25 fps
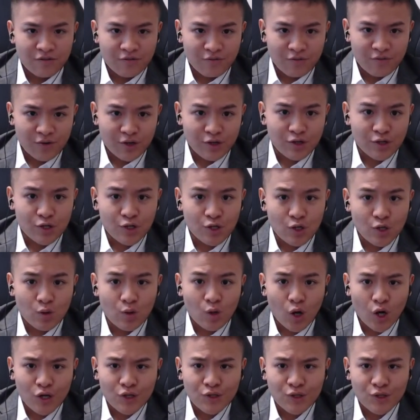we're going to go
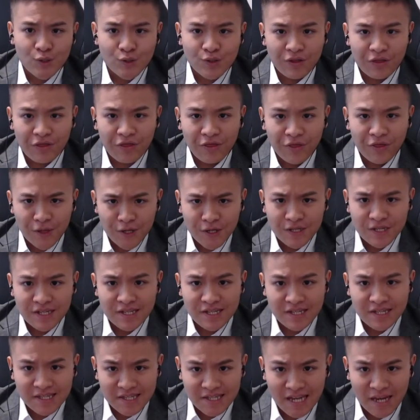on to the third
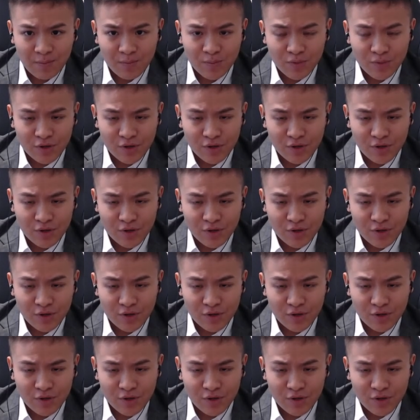step.